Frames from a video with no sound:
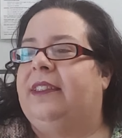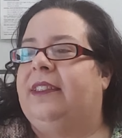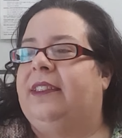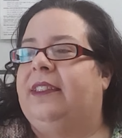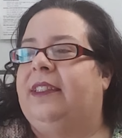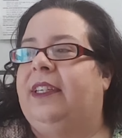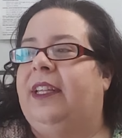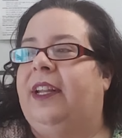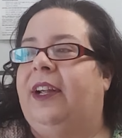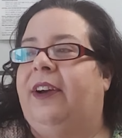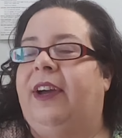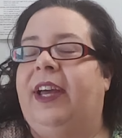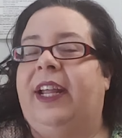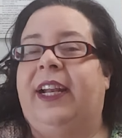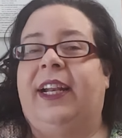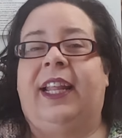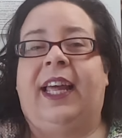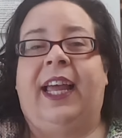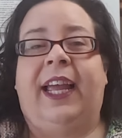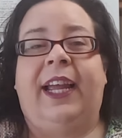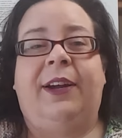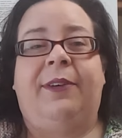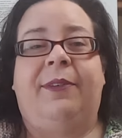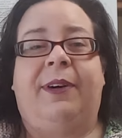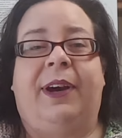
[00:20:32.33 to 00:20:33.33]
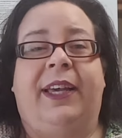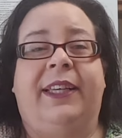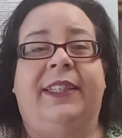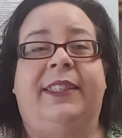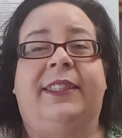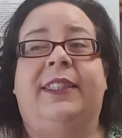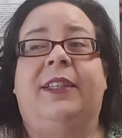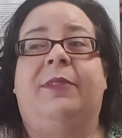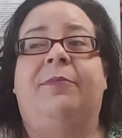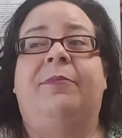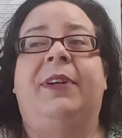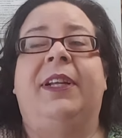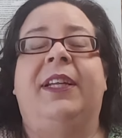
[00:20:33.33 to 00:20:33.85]
likewise,
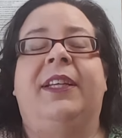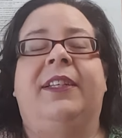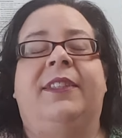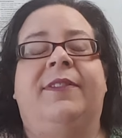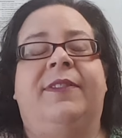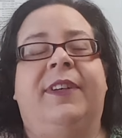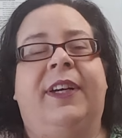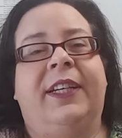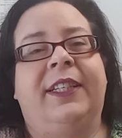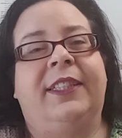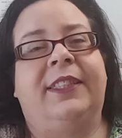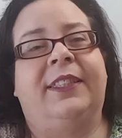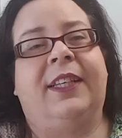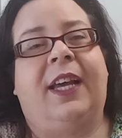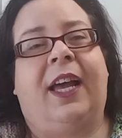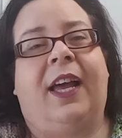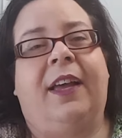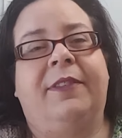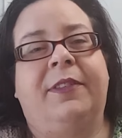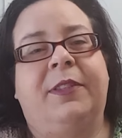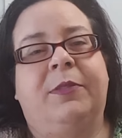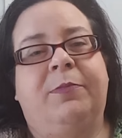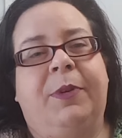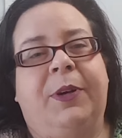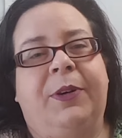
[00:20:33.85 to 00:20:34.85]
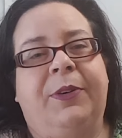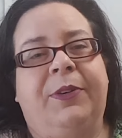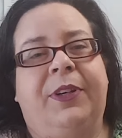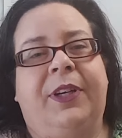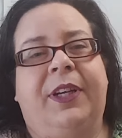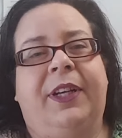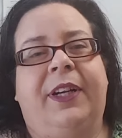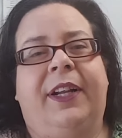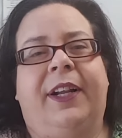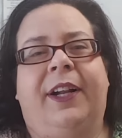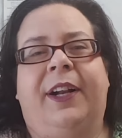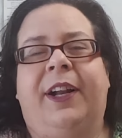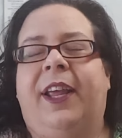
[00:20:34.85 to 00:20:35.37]
somebody that's very soft
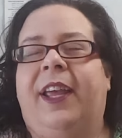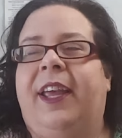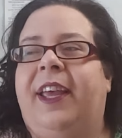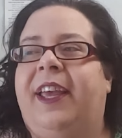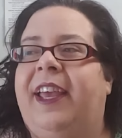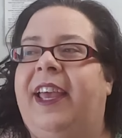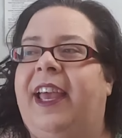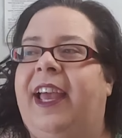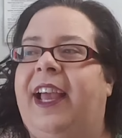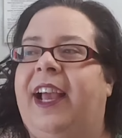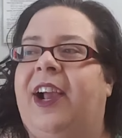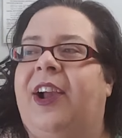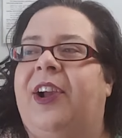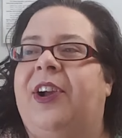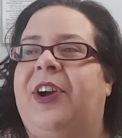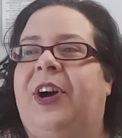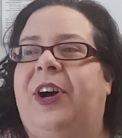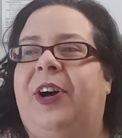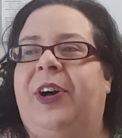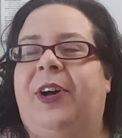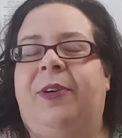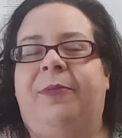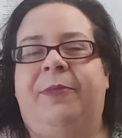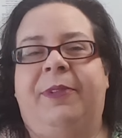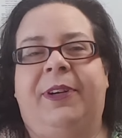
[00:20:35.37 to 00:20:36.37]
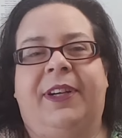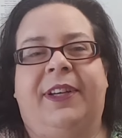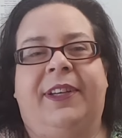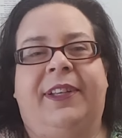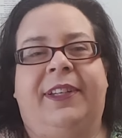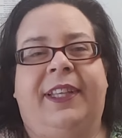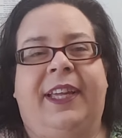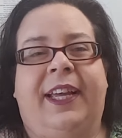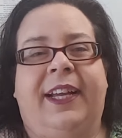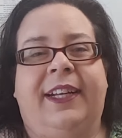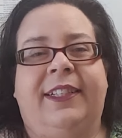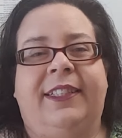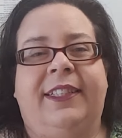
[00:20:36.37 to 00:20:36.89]
spoken and calm and
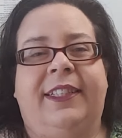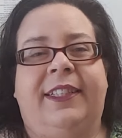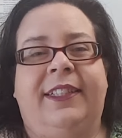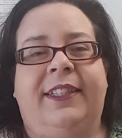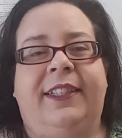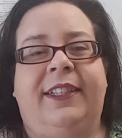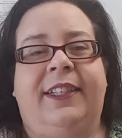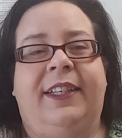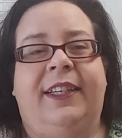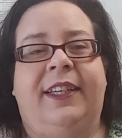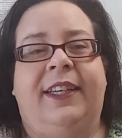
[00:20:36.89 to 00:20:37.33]
collected.